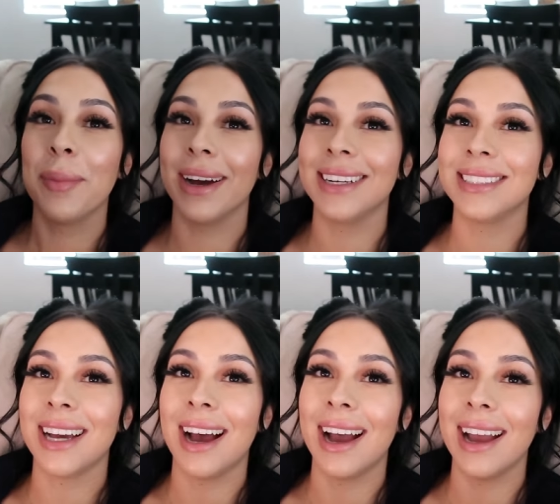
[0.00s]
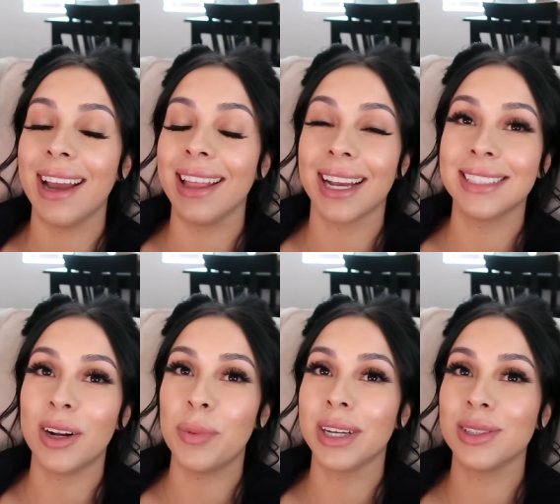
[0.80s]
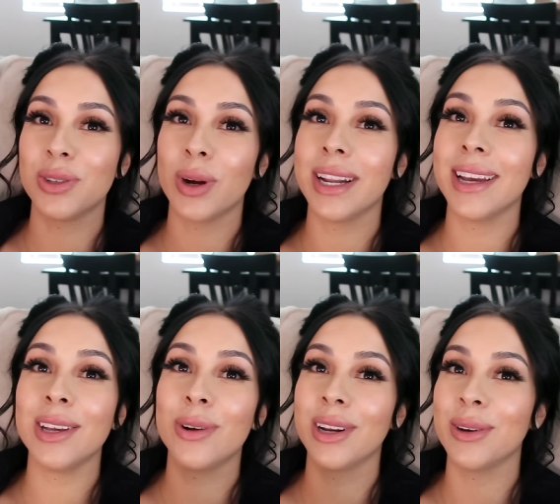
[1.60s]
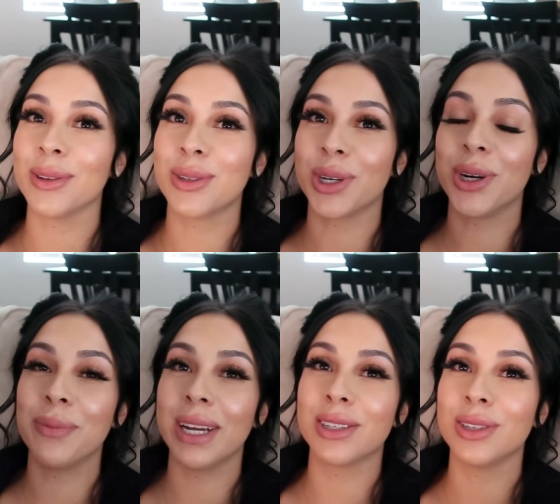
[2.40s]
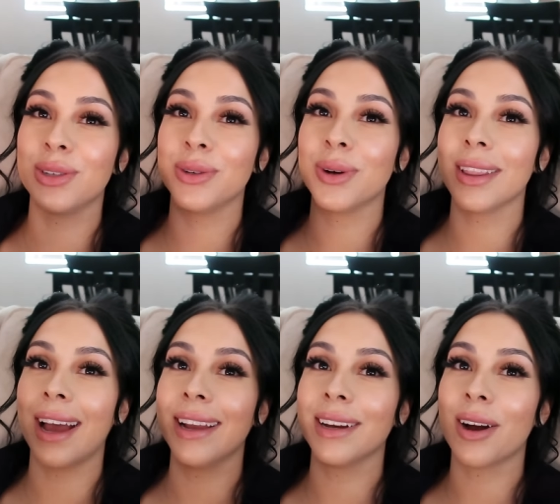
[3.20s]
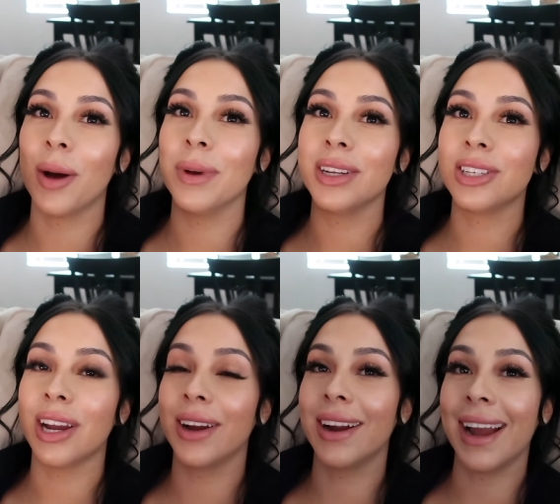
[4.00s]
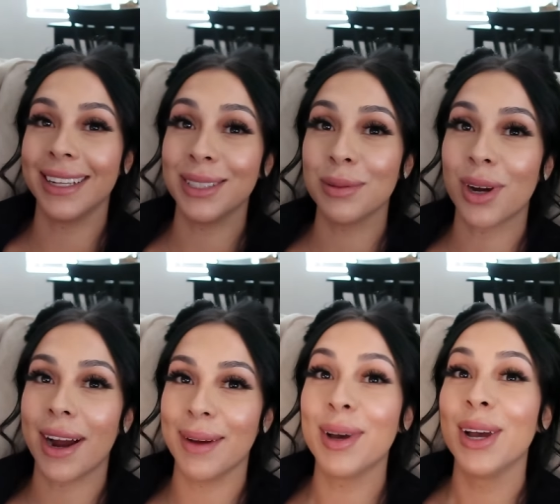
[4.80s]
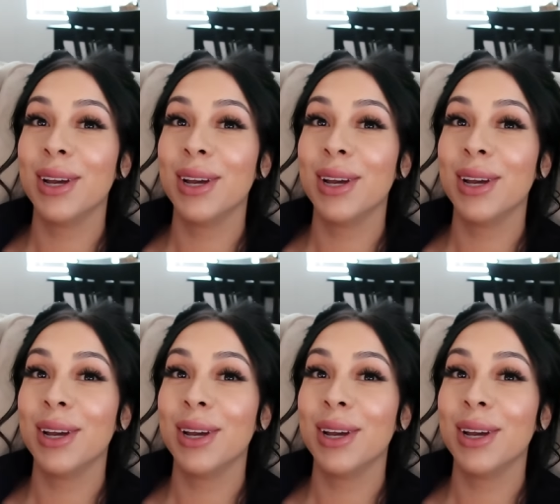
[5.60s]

But I, like I said, hope you guys enjoyed it. You already know the drill. Make sure to like, comment, share, and subscribe.